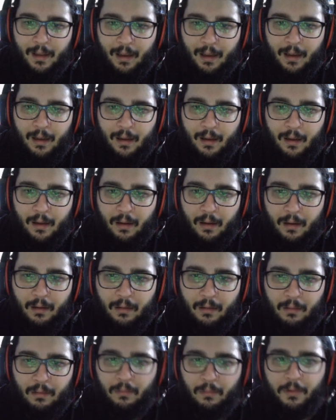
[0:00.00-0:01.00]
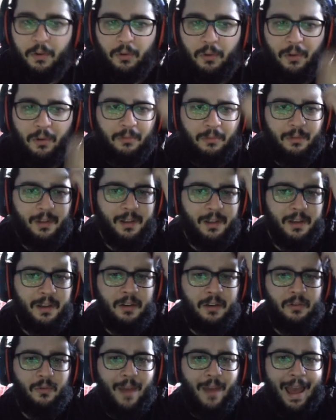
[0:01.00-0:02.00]
You don't really
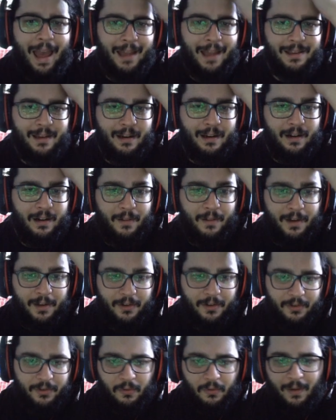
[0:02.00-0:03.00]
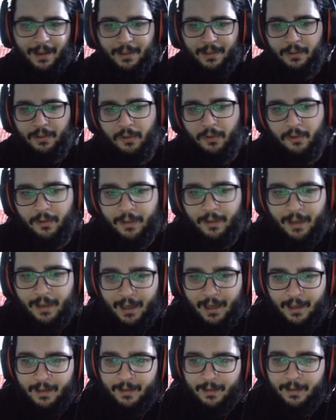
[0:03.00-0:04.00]
need to add Karavakir squads to your
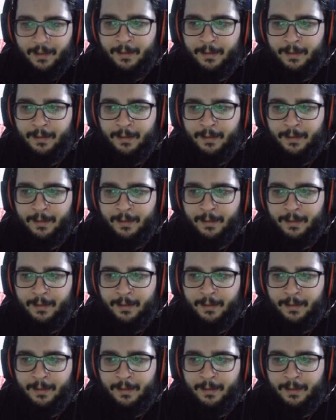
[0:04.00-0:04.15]
deck.